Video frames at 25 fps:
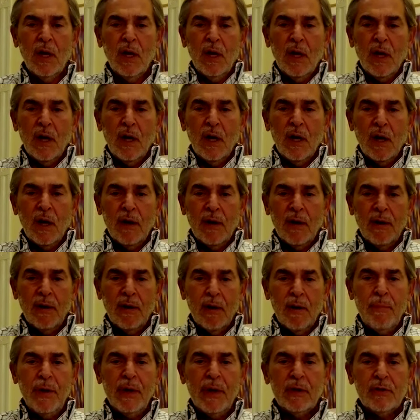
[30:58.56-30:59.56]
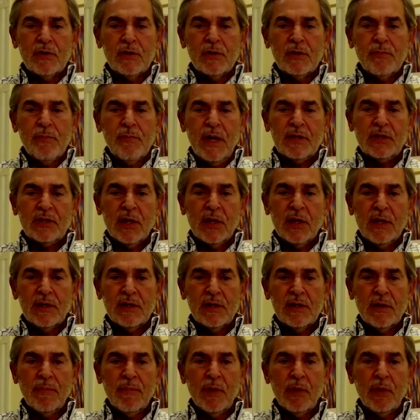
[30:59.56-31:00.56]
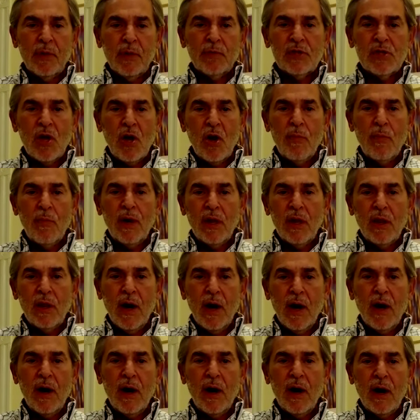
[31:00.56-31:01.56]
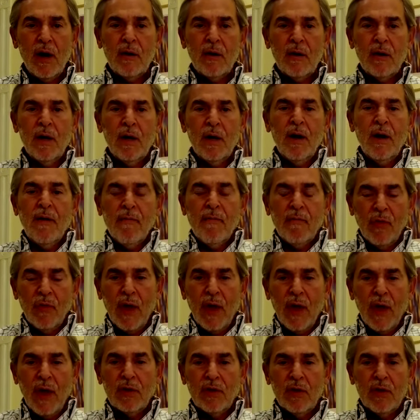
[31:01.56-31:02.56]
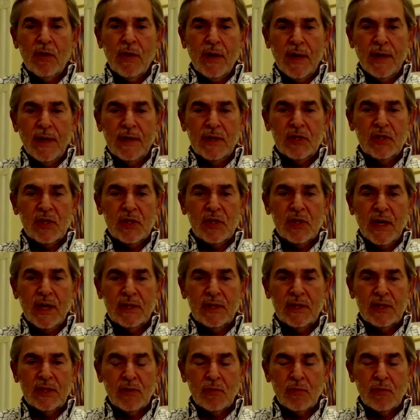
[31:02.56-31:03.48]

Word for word: appeals mechanism, there was nobody there like the United States, the